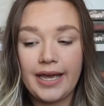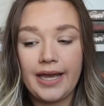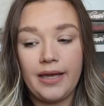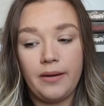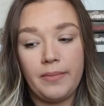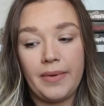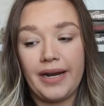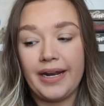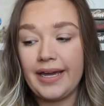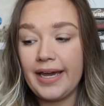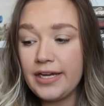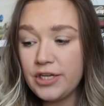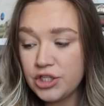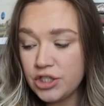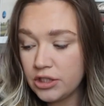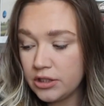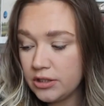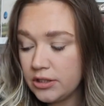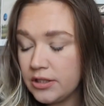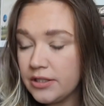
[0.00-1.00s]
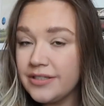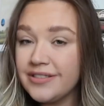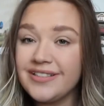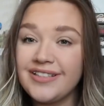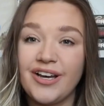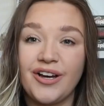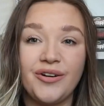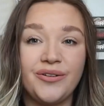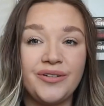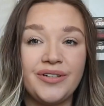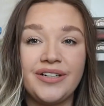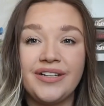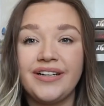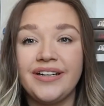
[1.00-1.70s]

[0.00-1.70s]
and medication. So